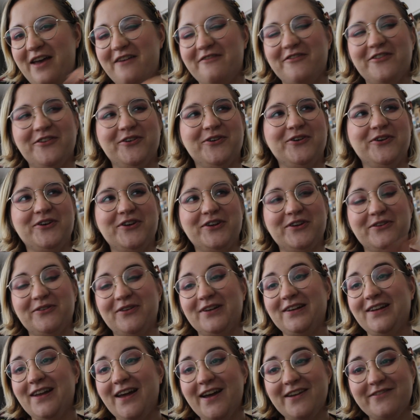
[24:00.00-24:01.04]
for. You can
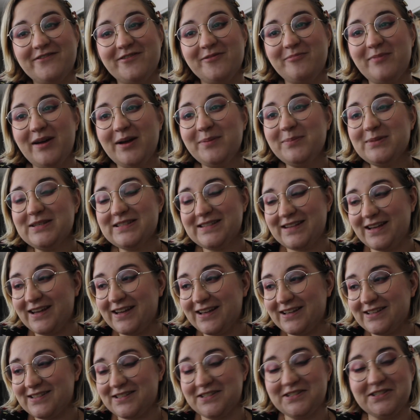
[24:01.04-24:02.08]
learn from my
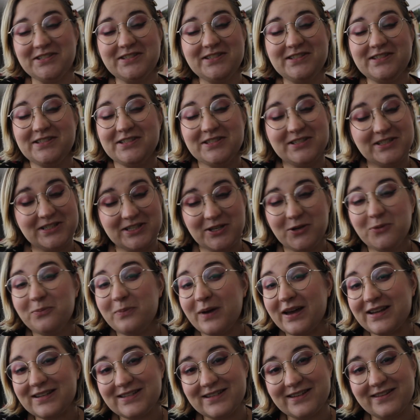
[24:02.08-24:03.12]
mistakes and do
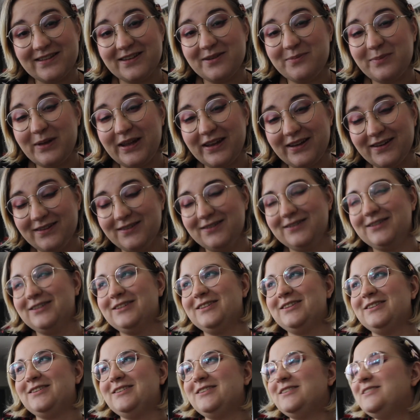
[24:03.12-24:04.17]
better than me.
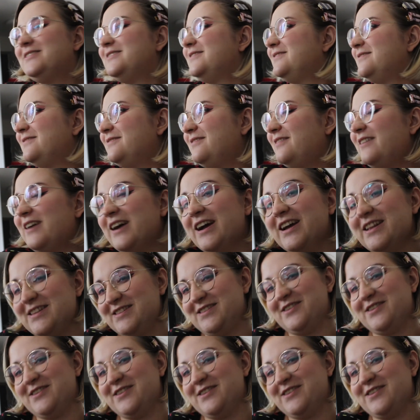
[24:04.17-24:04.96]
It's